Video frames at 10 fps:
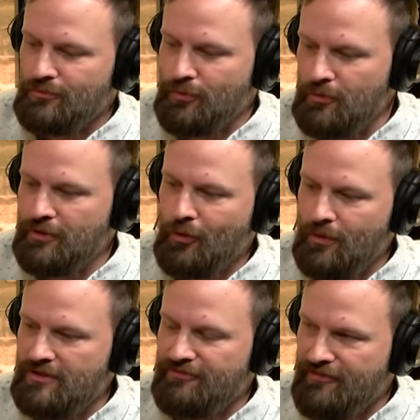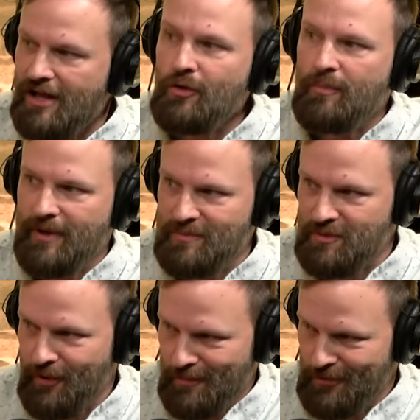wrote and recorded the follow up album to
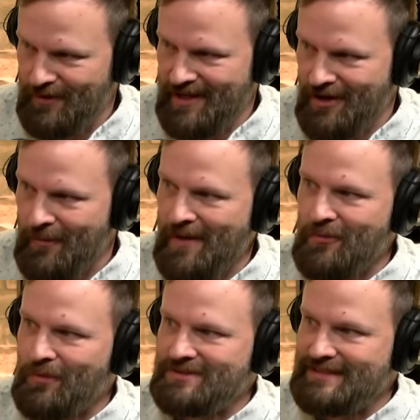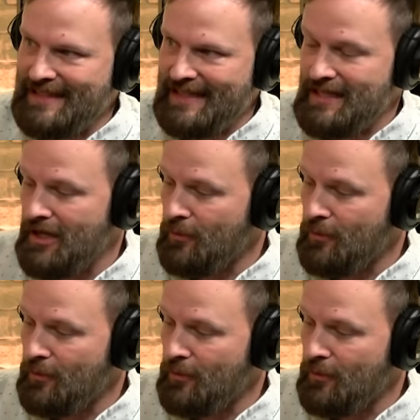Purple Rain, Around the World in a Day,